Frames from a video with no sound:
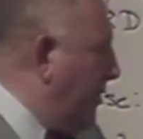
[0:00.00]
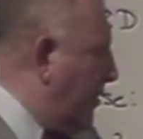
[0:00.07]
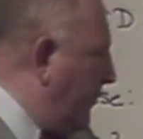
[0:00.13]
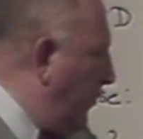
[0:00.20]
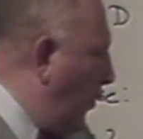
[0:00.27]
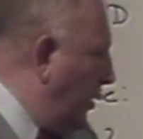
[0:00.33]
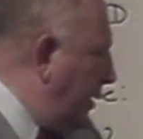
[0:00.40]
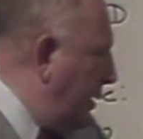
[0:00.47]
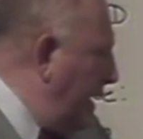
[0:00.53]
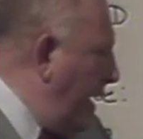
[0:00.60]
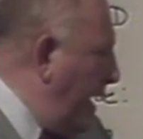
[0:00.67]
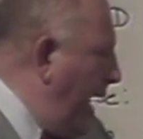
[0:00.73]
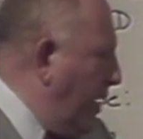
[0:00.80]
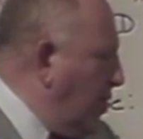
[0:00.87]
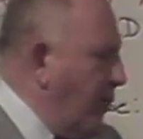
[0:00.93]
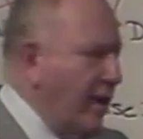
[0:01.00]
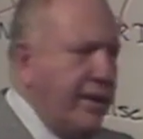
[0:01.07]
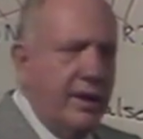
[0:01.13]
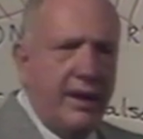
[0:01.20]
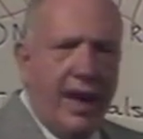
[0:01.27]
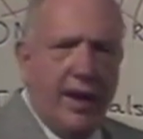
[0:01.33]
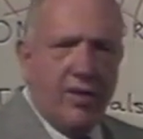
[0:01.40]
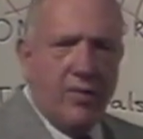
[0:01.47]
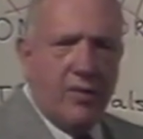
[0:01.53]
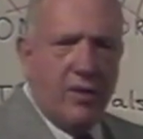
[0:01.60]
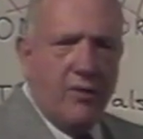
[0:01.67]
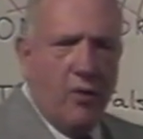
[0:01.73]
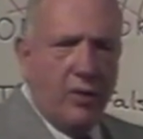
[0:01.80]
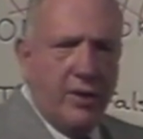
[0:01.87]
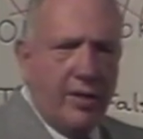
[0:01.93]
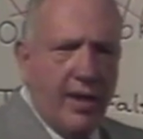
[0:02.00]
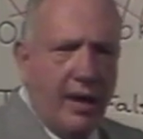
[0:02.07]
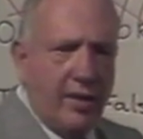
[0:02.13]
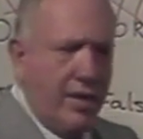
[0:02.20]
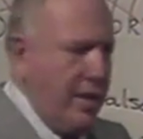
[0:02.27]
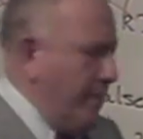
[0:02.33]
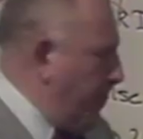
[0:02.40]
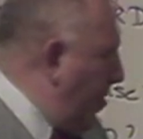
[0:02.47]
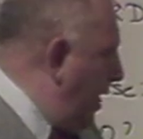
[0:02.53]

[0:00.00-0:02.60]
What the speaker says: is 40, and you write that the answer is 40 cents.